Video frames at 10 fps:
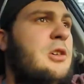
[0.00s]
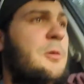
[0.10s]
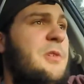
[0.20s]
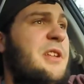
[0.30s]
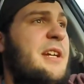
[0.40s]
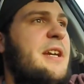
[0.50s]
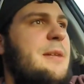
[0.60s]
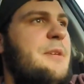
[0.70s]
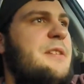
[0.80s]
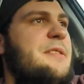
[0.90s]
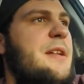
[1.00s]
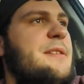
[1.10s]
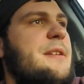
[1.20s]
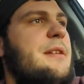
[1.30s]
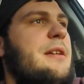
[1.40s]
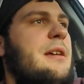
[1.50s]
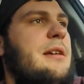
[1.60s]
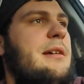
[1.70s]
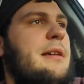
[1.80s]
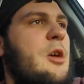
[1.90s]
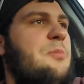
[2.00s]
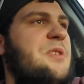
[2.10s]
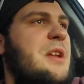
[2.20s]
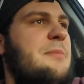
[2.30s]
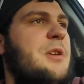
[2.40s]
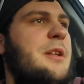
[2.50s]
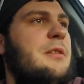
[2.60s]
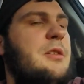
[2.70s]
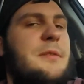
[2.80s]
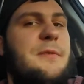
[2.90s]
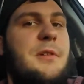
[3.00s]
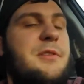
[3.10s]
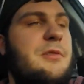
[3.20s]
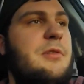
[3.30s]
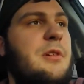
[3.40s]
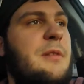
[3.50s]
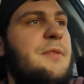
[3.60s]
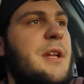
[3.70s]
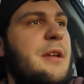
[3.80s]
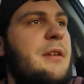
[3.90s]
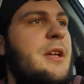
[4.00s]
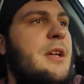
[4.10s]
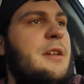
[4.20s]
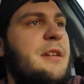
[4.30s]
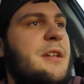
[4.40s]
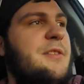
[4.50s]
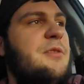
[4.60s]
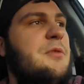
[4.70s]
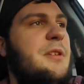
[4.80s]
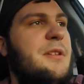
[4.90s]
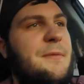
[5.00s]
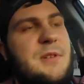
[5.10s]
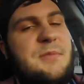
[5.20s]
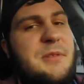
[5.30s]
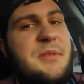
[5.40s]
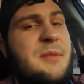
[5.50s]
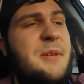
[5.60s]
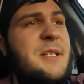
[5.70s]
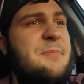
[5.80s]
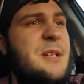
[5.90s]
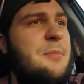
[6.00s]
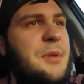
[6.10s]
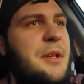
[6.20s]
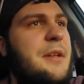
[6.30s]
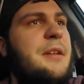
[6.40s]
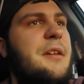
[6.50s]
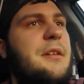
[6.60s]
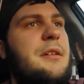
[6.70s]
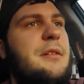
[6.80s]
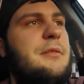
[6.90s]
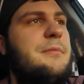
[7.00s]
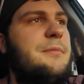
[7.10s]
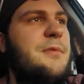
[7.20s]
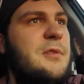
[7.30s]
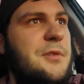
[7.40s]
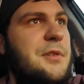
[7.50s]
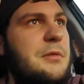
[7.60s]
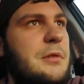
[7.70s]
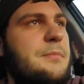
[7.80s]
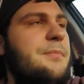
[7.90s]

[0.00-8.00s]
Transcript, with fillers: Hopefully that kind of makes sense and uh, helps anybody looking for a tune or if they need a tune, the difference between a base map and a uh, full tune.